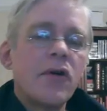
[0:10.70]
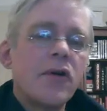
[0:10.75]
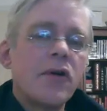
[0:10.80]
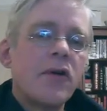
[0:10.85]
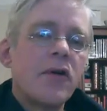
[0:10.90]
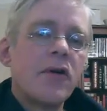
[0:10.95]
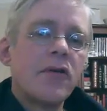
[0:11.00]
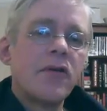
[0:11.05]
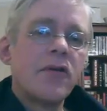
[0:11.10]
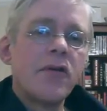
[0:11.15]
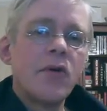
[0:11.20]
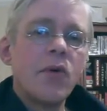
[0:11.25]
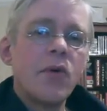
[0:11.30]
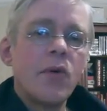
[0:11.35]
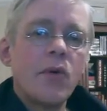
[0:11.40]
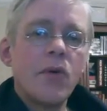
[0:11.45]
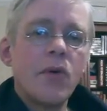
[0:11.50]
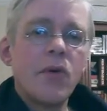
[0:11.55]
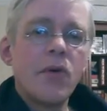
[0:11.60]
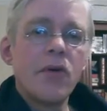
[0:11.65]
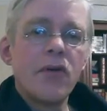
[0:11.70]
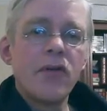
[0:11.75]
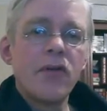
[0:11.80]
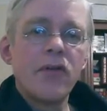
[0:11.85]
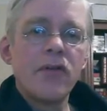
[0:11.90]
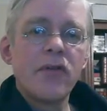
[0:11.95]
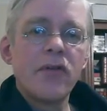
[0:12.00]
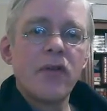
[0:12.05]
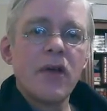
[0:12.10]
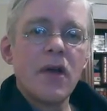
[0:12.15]
at chords
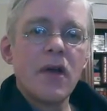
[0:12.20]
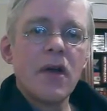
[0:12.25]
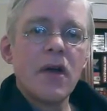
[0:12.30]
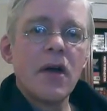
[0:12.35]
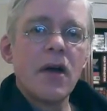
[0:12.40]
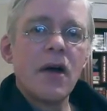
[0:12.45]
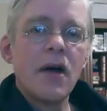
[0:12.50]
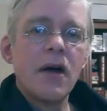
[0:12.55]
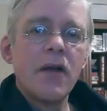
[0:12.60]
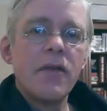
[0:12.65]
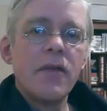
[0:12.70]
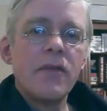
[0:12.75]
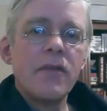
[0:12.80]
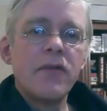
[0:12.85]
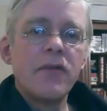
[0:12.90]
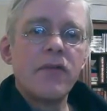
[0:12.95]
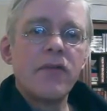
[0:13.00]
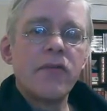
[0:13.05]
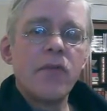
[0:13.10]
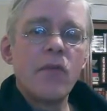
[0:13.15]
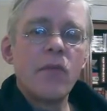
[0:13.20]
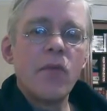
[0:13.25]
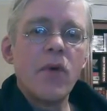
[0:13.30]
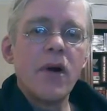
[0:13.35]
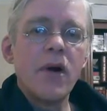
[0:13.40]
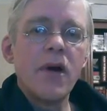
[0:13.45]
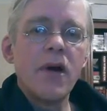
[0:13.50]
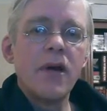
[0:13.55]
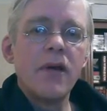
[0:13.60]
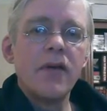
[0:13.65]
and different
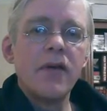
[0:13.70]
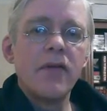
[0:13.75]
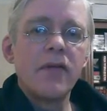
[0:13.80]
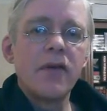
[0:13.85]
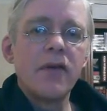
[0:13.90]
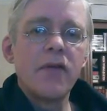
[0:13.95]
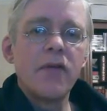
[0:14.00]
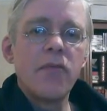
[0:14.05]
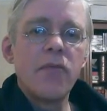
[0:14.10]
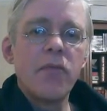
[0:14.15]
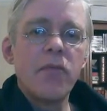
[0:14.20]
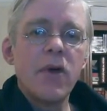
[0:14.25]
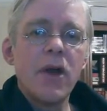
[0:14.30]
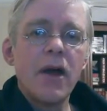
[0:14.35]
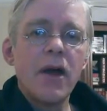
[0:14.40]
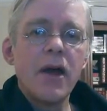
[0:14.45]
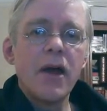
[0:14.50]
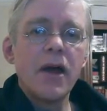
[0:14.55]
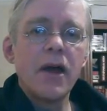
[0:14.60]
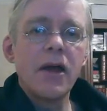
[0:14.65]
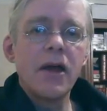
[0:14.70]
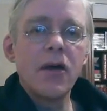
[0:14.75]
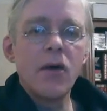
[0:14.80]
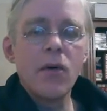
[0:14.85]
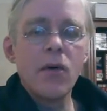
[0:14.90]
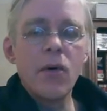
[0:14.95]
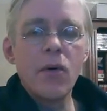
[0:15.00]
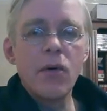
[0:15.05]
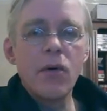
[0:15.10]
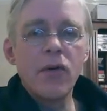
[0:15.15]
ways of playing
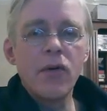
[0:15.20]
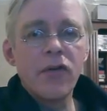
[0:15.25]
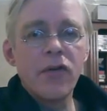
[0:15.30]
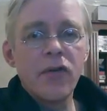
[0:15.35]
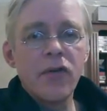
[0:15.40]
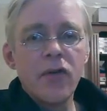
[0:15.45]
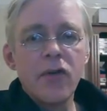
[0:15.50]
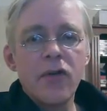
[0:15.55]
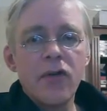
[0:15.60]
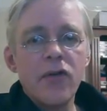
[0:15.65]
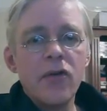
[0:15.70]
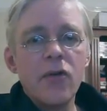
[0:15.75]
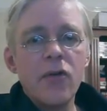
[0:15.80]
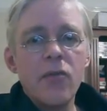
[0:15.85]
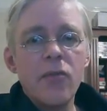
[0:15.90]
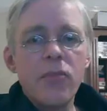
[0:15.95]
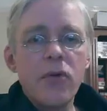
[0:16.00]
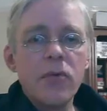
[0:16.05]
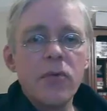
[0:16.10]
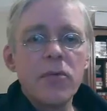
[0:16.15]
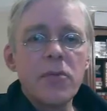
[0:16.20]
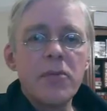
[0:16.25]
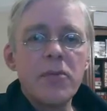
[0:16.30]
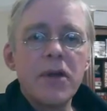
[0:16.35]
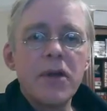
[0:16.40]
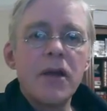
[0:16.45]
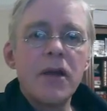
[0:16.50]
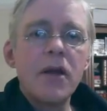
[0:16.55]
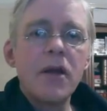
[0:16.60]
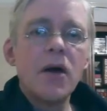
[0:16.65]
chords that you probably
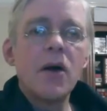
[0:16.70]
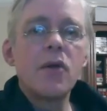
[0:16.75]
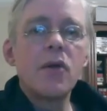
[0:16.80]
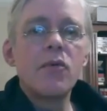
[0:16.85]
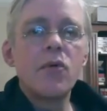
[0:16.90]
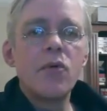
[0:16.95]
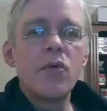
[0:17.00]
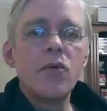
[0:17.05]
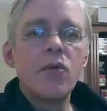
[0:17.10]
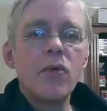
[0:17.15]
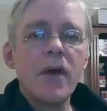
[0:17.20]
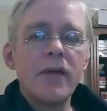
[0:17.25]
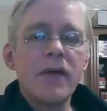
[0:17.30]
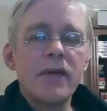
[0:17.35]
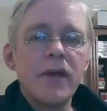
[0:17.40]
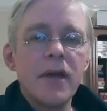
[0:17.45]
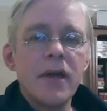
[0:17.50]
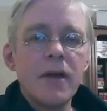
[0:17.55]
know already,